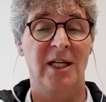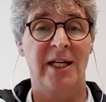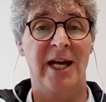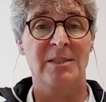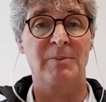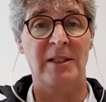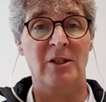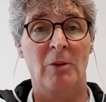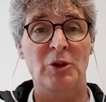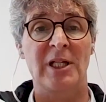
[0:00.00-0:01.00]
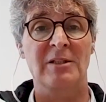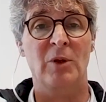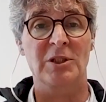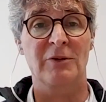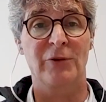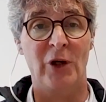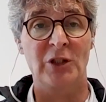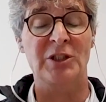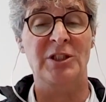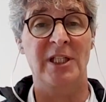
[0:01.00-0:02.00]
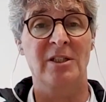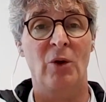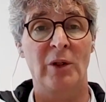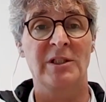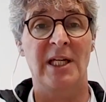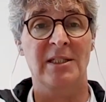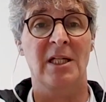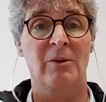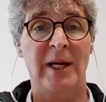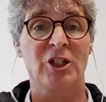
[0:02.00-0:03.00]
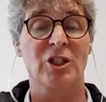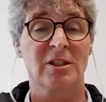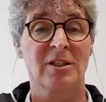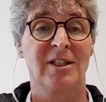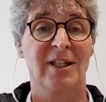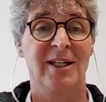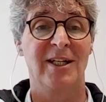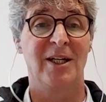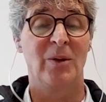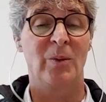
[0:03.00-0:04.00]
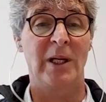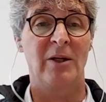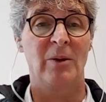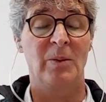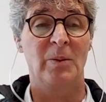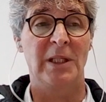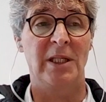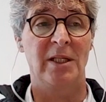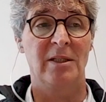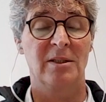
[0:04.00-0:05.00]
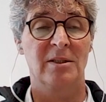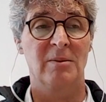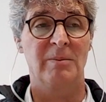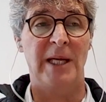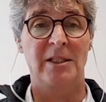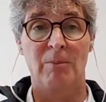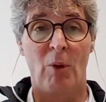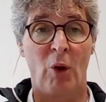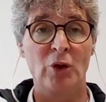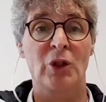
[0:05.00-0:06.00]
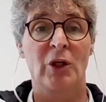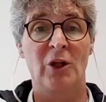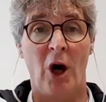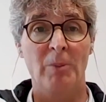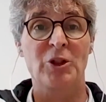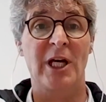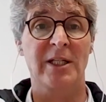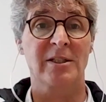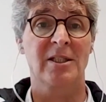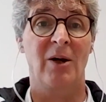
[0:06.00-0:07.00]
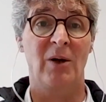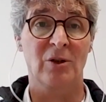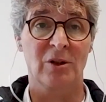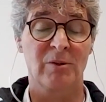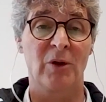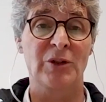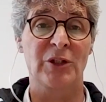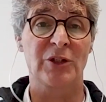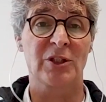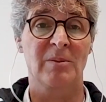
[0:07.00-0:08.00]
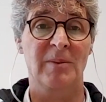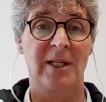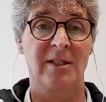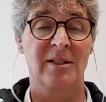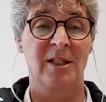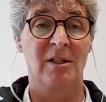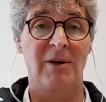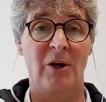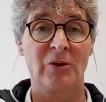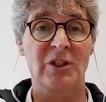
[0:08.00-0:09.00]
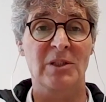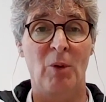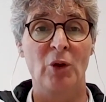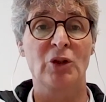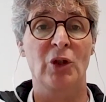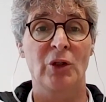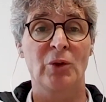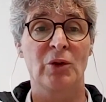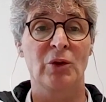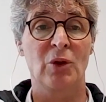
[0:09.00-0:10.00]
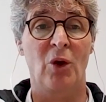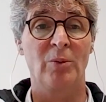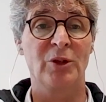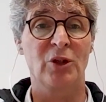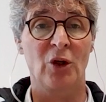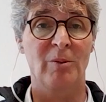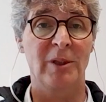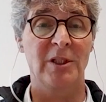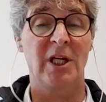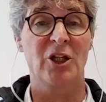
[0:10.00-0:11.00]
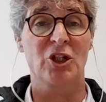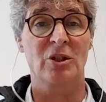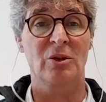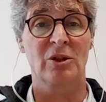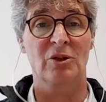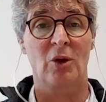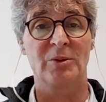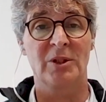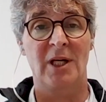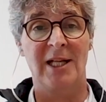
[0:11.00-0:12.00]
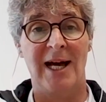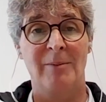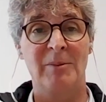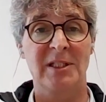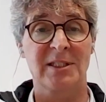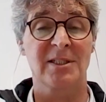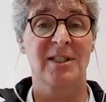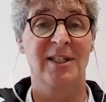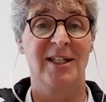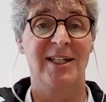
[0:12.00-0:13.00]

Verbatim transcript: An aspect object was the first thing going that direction where we made a motor, an object in our control system. And around this motor, you could open the documentation, you could open the alarm list.